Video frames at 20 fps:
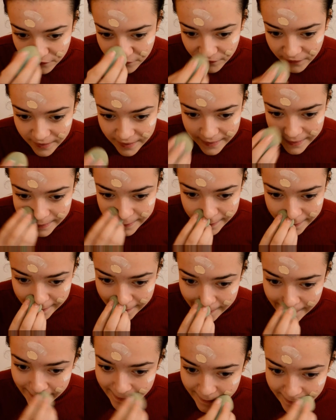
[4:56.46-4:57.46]
friends.
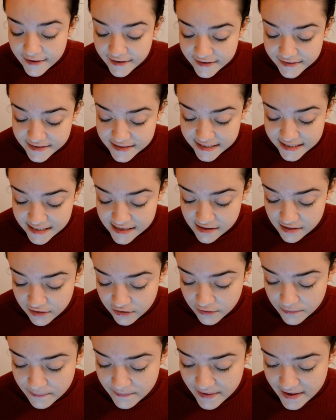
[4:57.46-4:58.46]

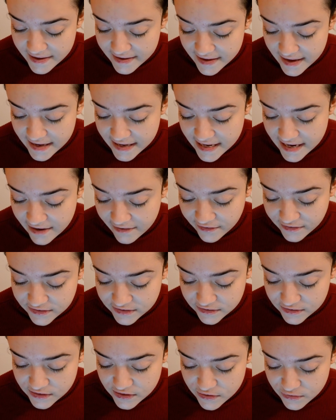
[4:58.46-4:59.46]
Concealer. Pick a
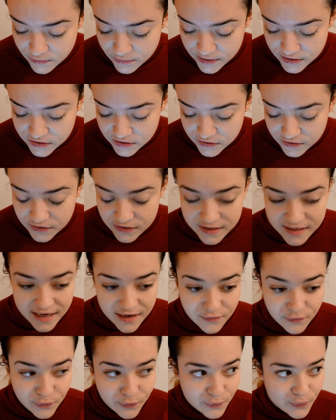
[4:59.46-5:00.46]
character you wish you could
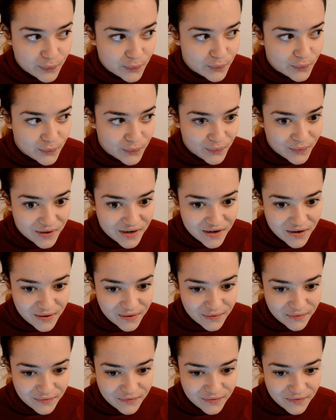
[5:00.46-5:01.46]
get rid
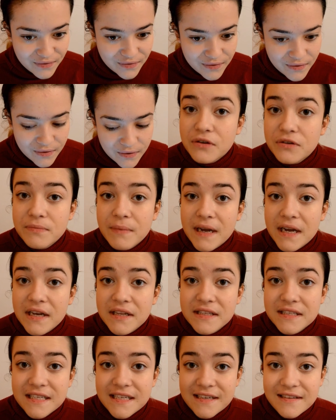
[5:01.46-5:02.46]
of. Here's my
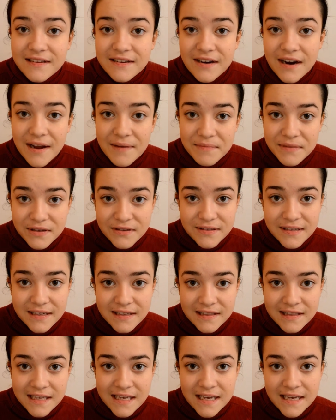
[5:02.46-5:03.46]
concealer. I'm
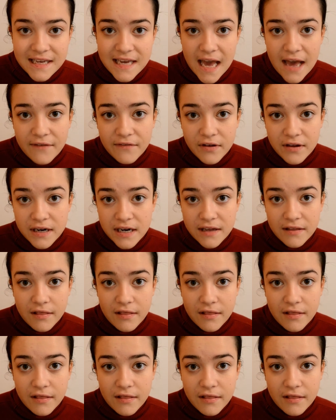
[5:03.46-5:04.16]
using the Kat Von D